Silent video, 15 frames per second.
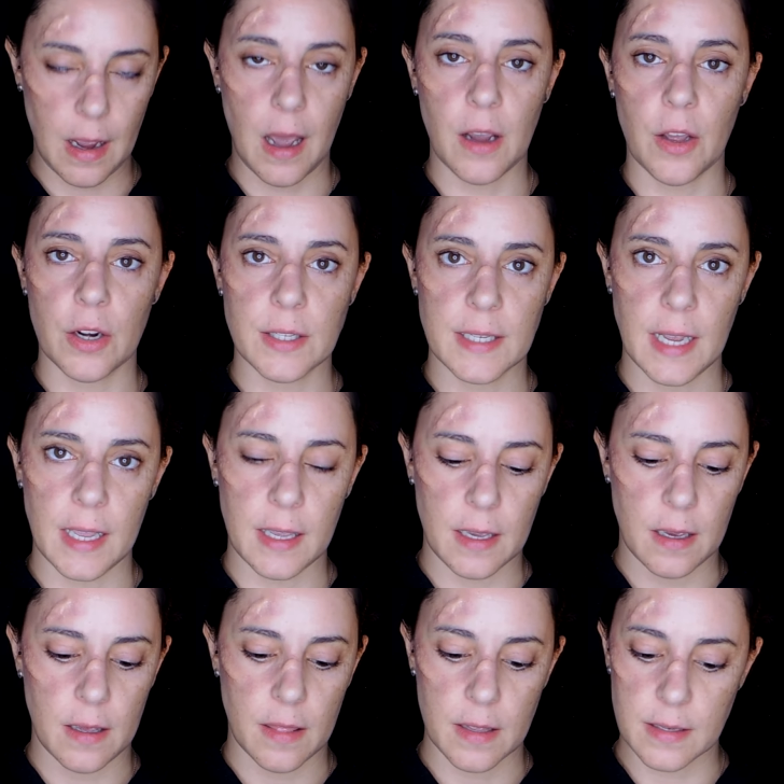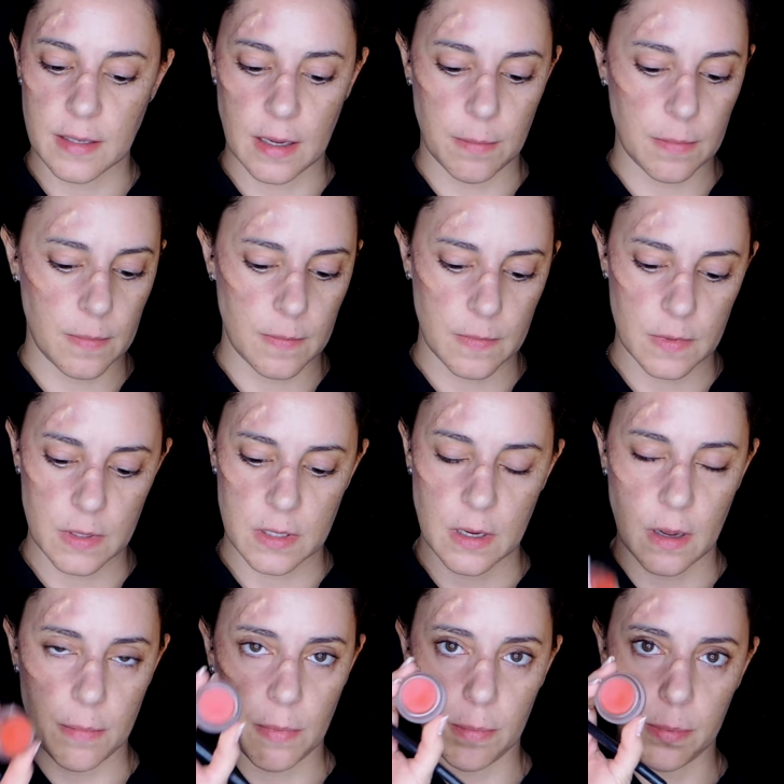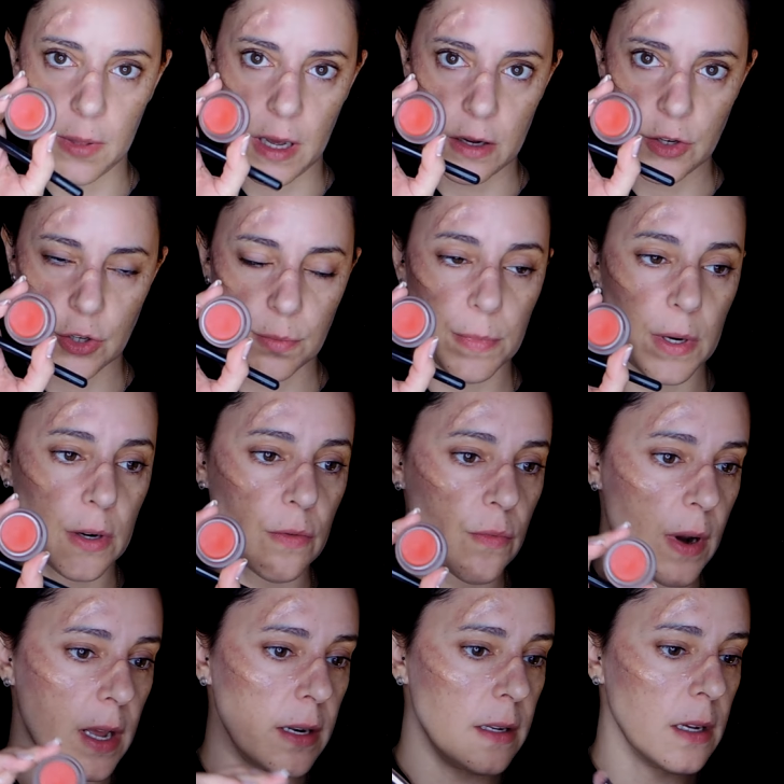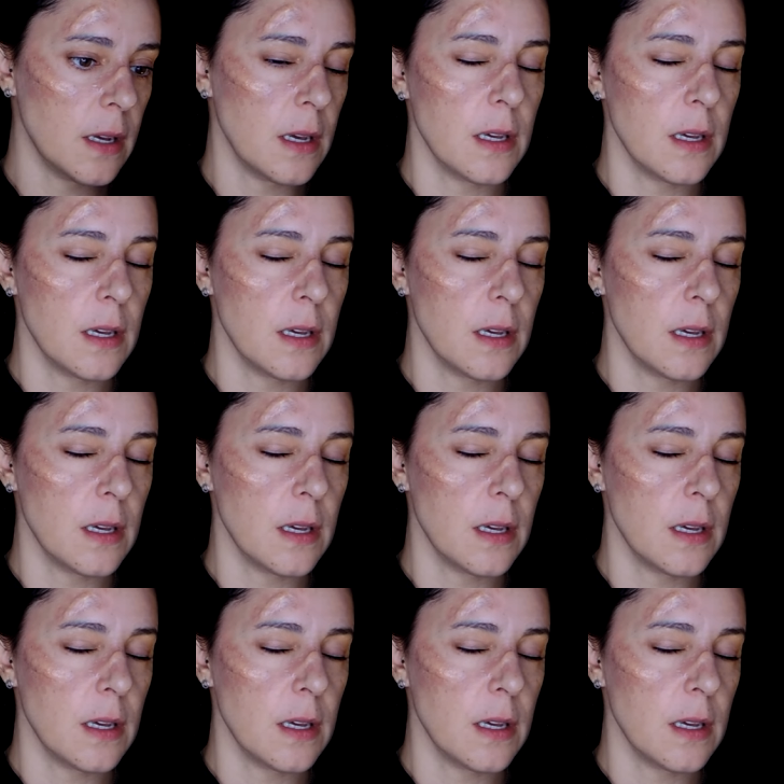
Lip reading: I'm gonna take the same type of blush but in red,